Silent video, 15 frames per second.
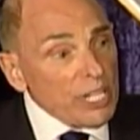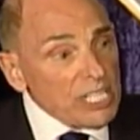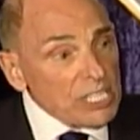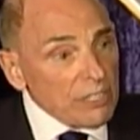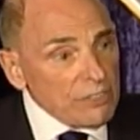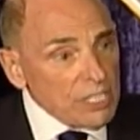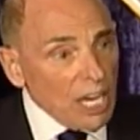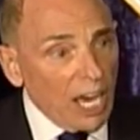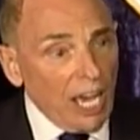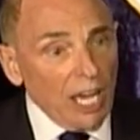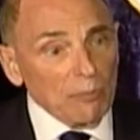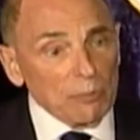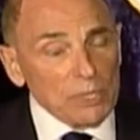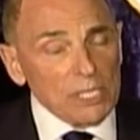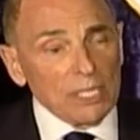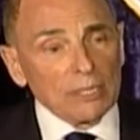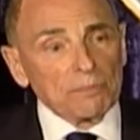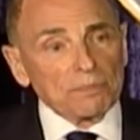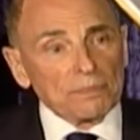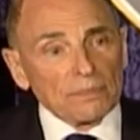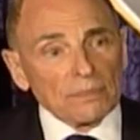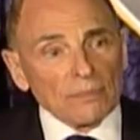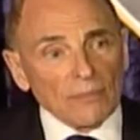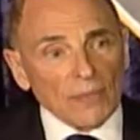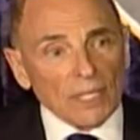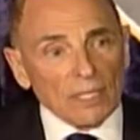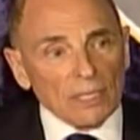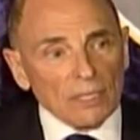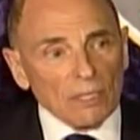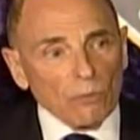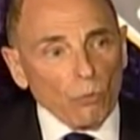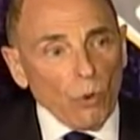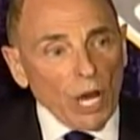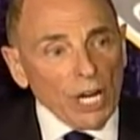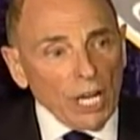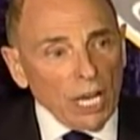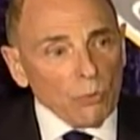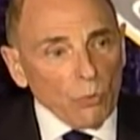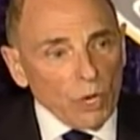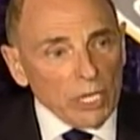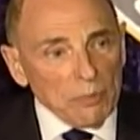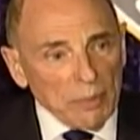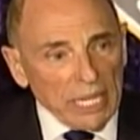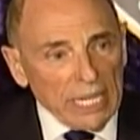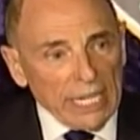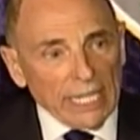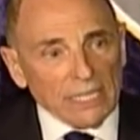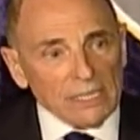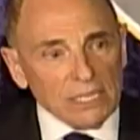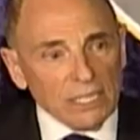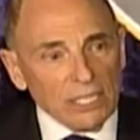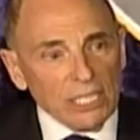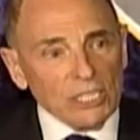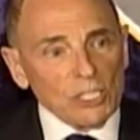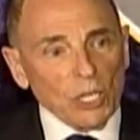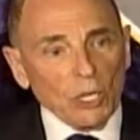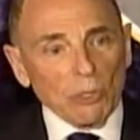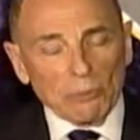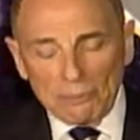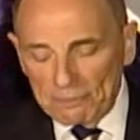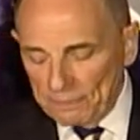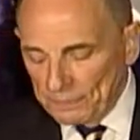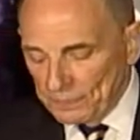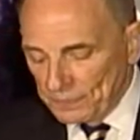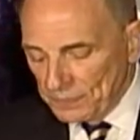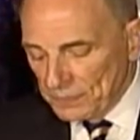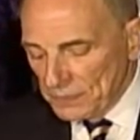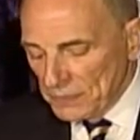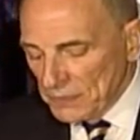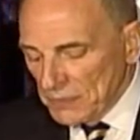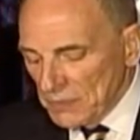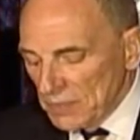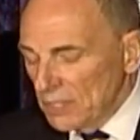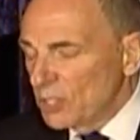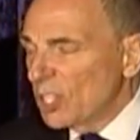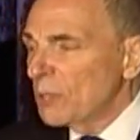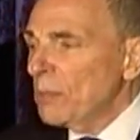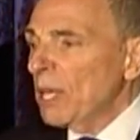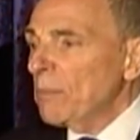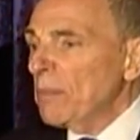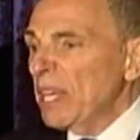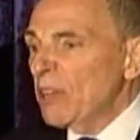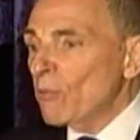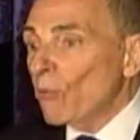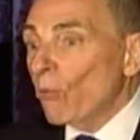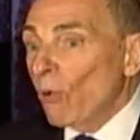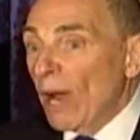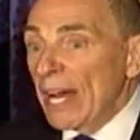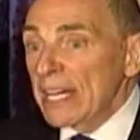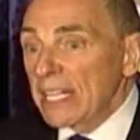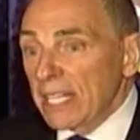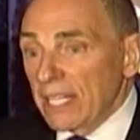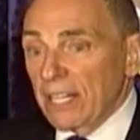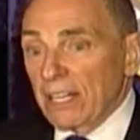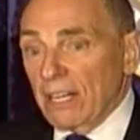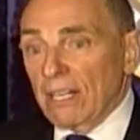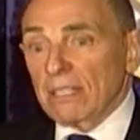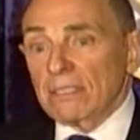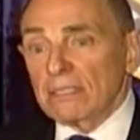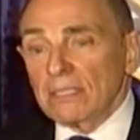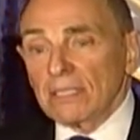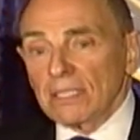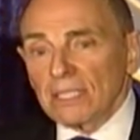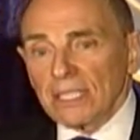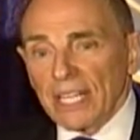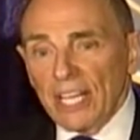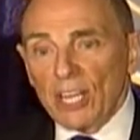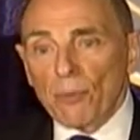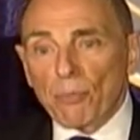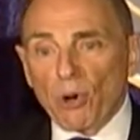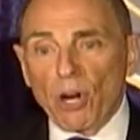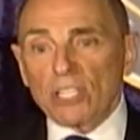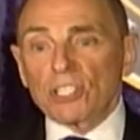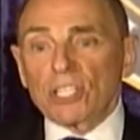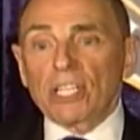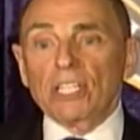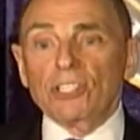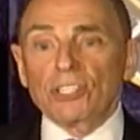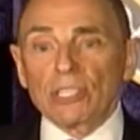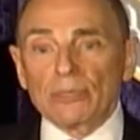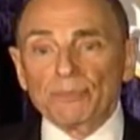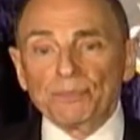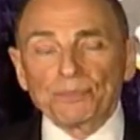of times. One-on-one meetings in his home. You can meet me right here in the parsonage.